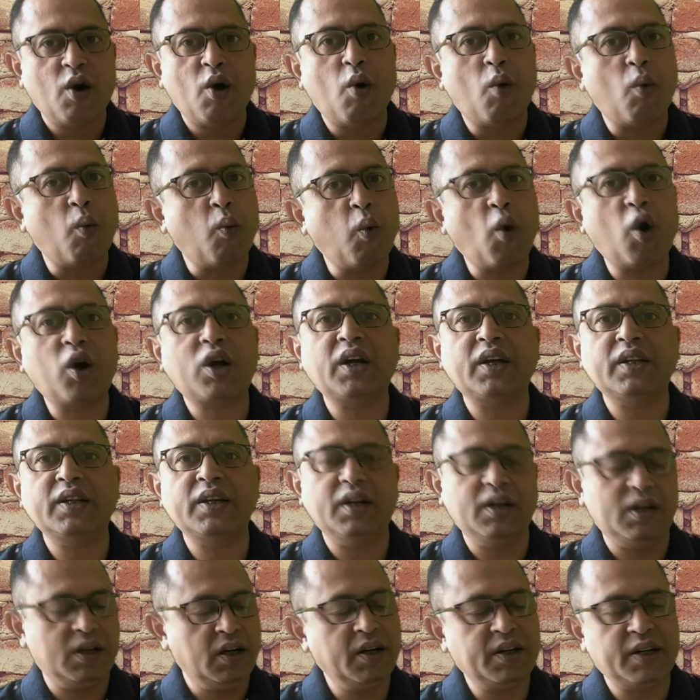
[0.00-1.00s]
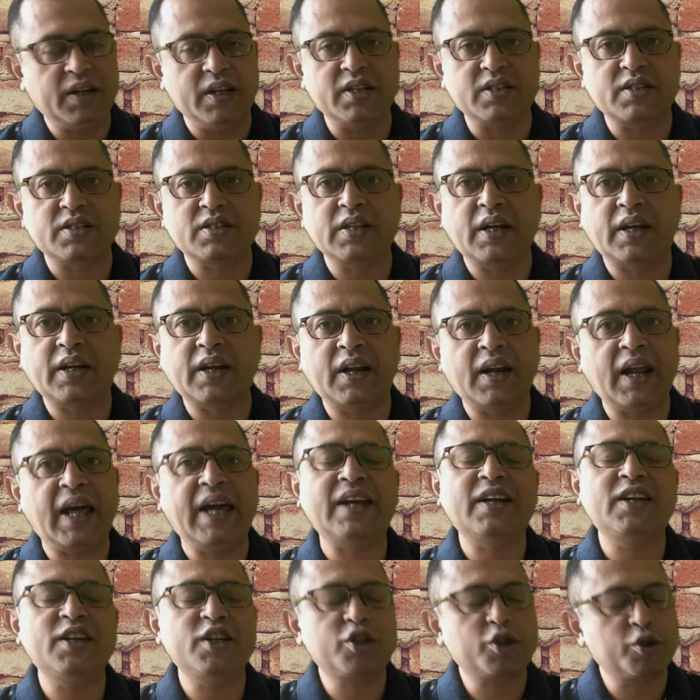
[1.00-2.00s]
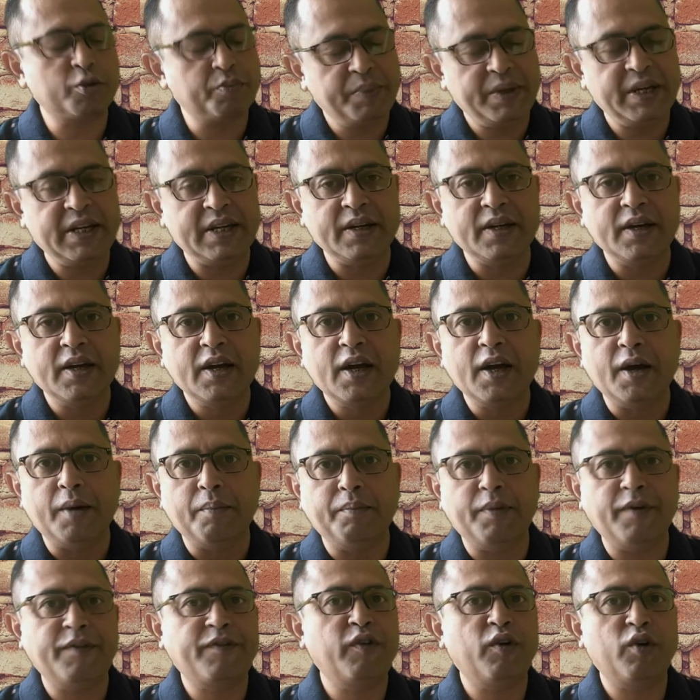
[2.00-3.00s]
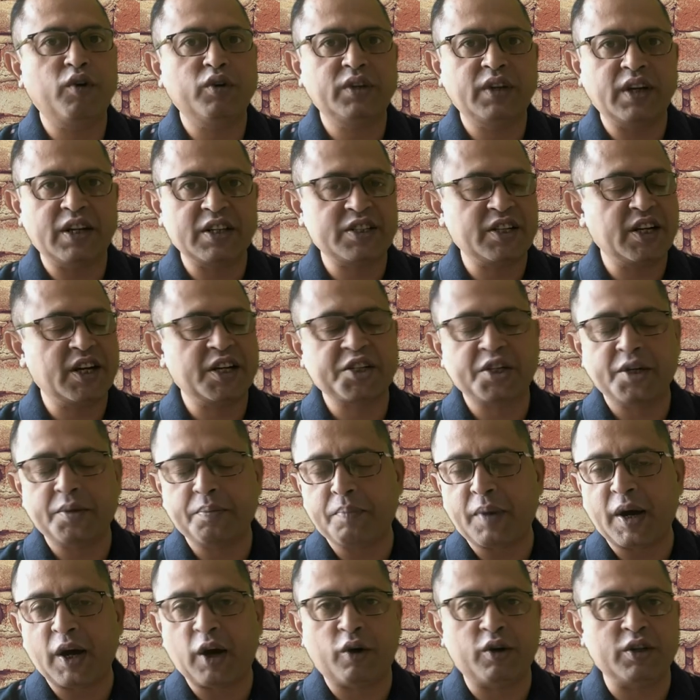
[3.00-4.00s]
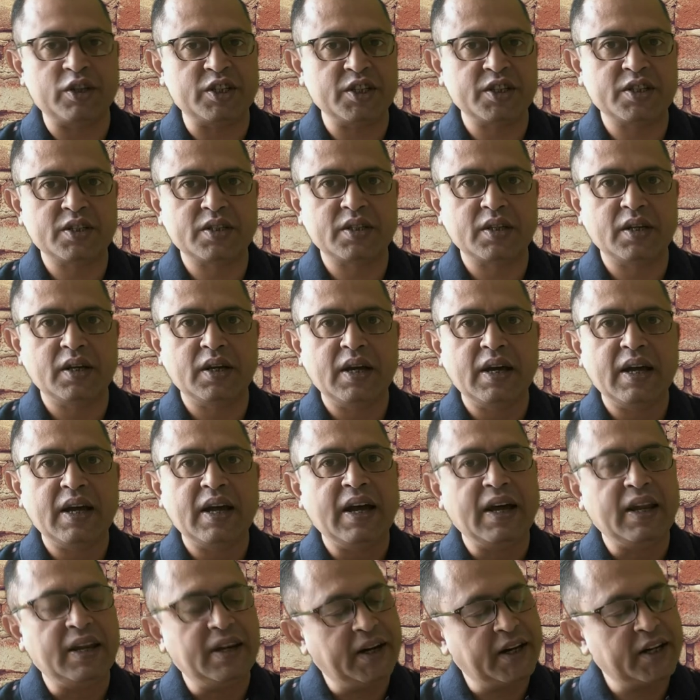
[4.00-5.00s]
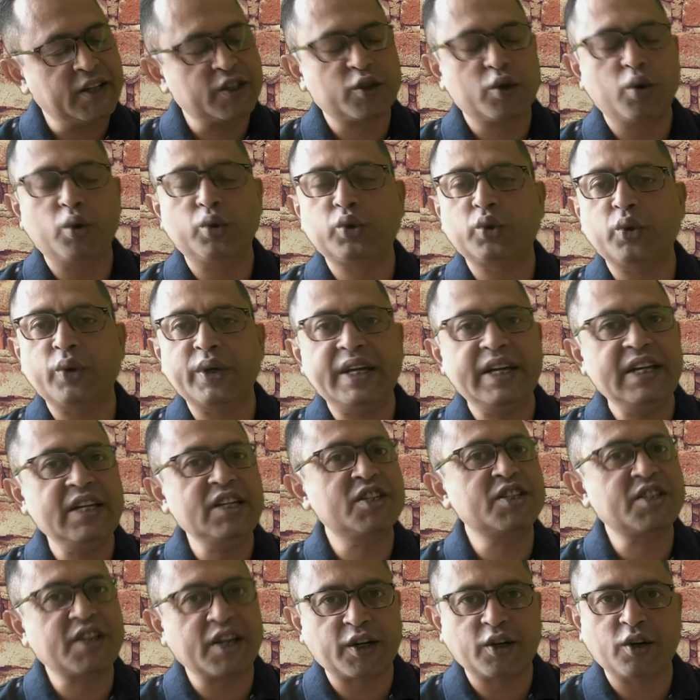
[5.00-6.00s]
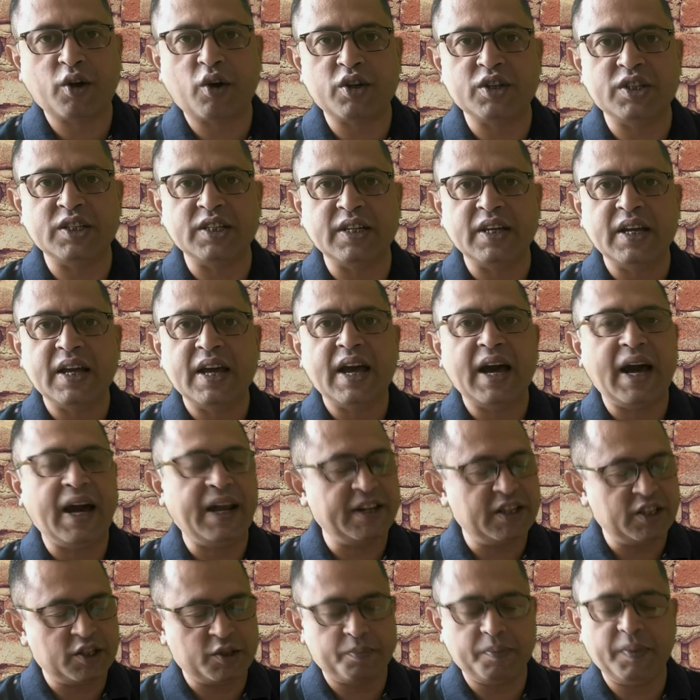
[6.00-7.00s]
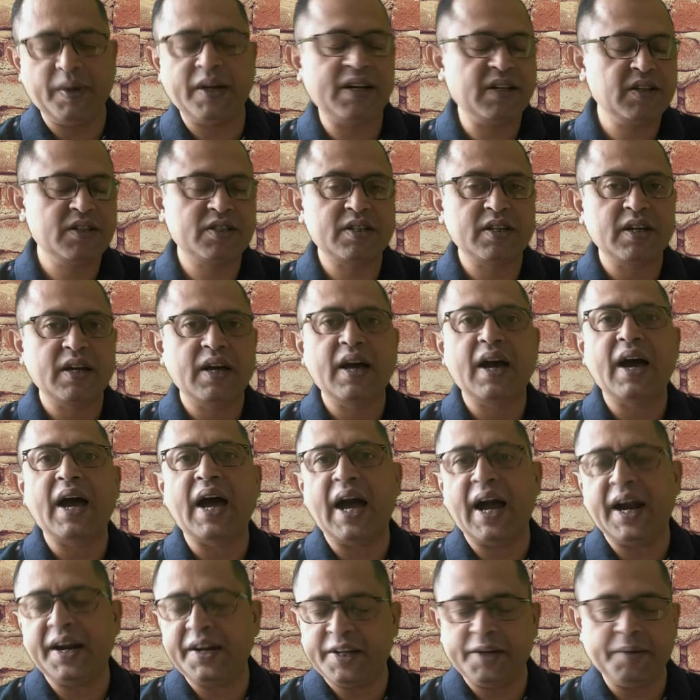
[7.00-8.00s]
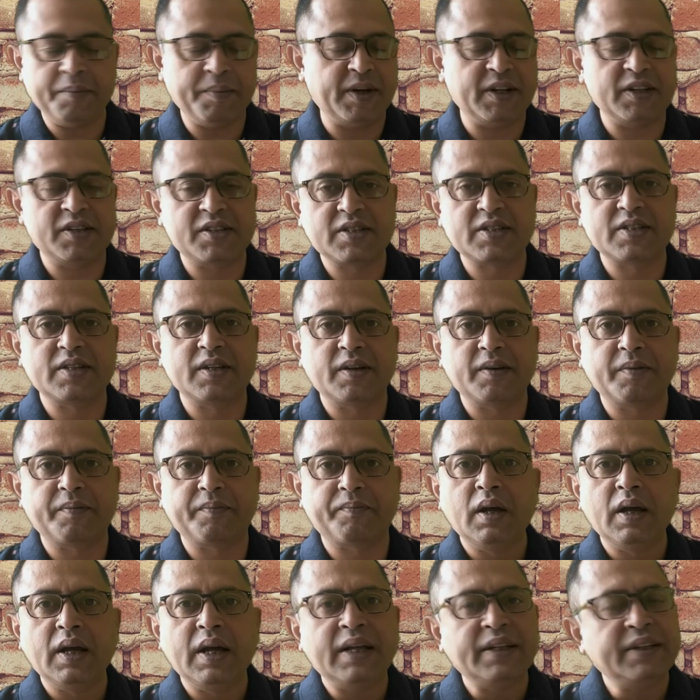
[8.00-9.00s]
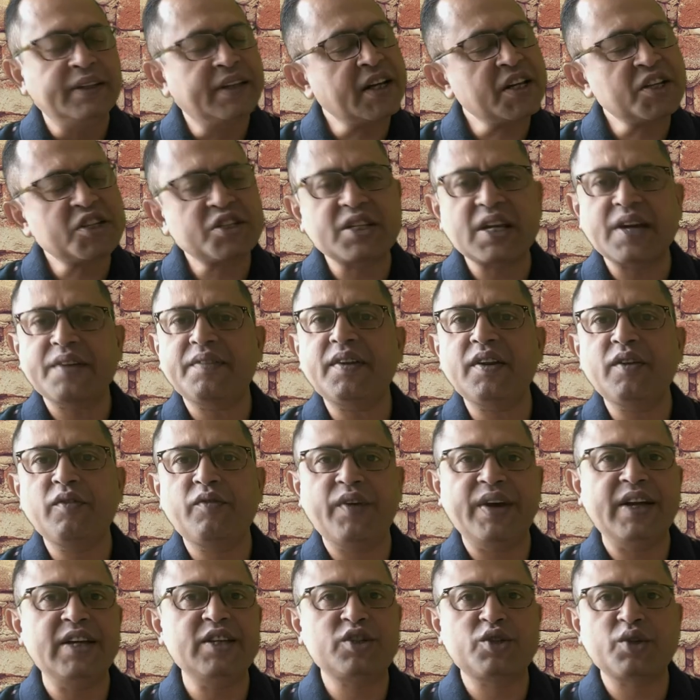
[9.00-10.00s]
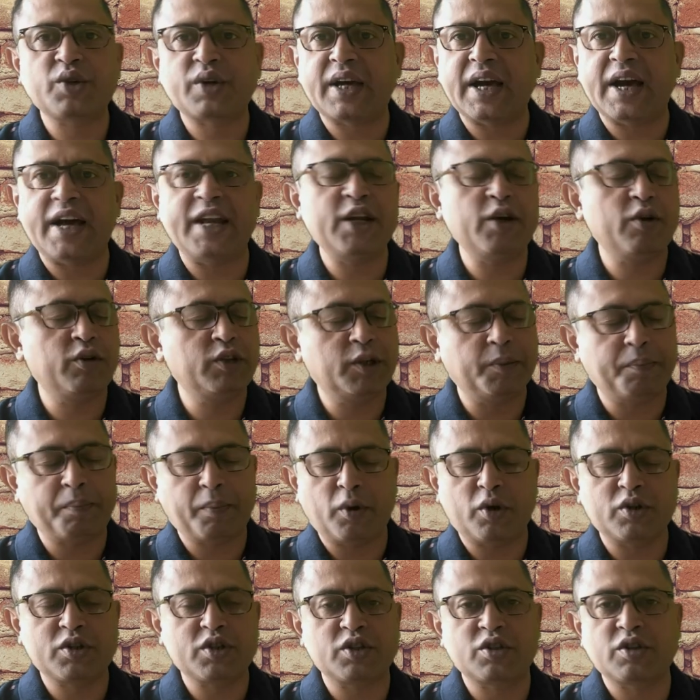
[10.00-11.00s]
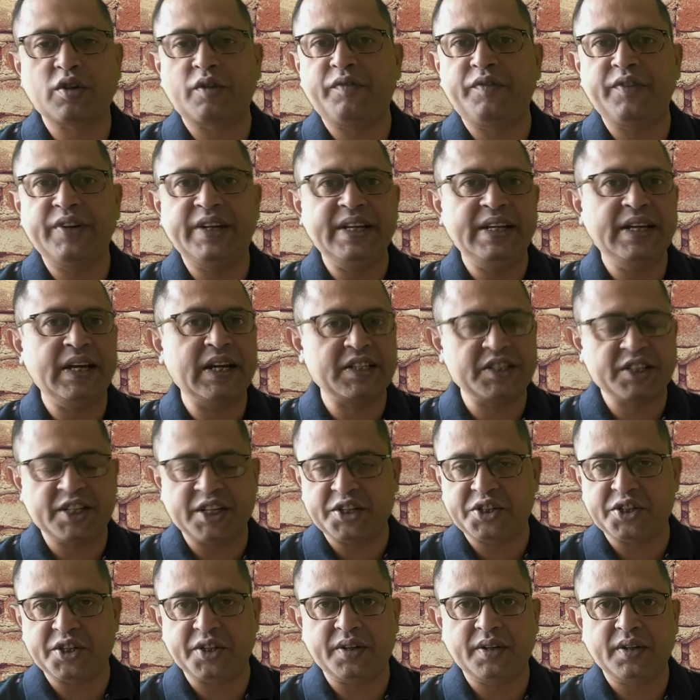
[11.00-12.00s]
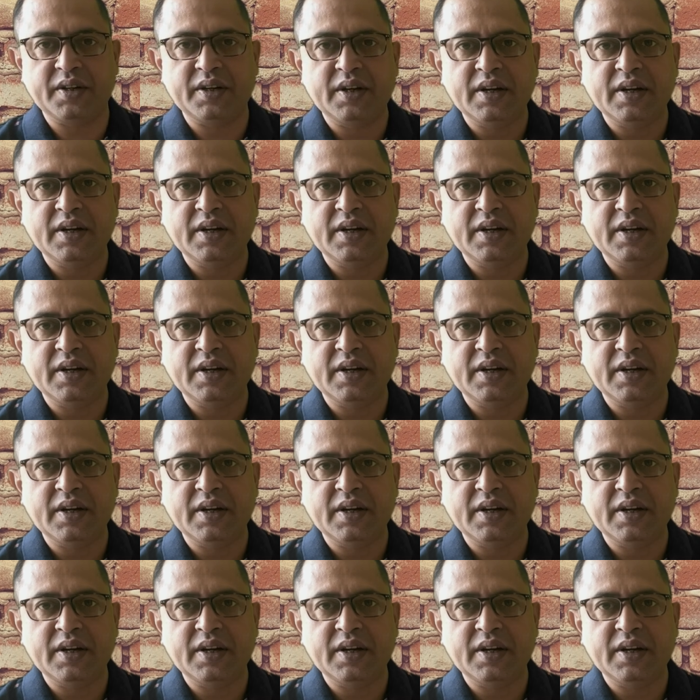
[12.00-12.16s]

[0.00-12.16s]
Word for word: What are the hurdles that are likely to be before the resurrection biologists? Let us go through each technology and its merits and demerits. There are several ways to carry out the process of de-extinction.